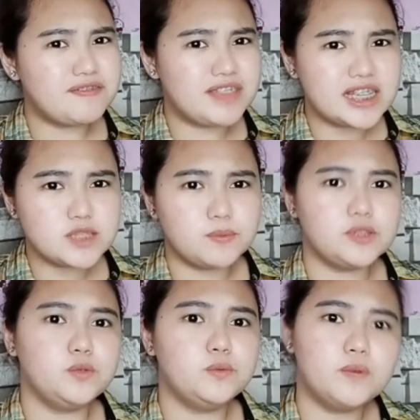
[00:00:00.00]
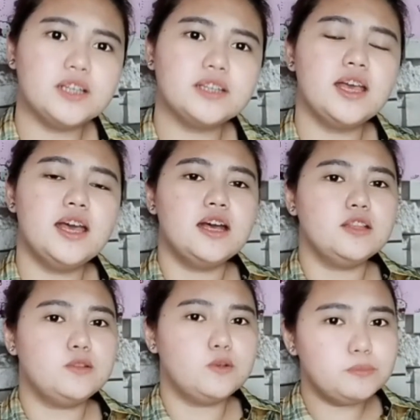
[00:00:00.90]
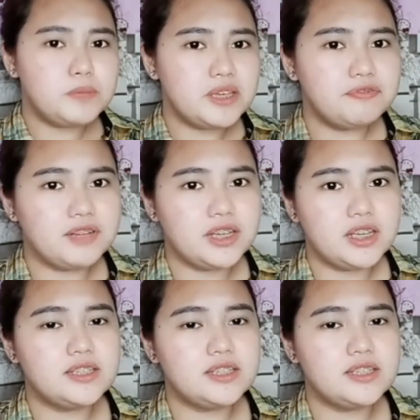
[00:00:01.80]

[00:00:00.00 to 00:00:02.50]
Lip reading: that's what you want. Don't be afraid.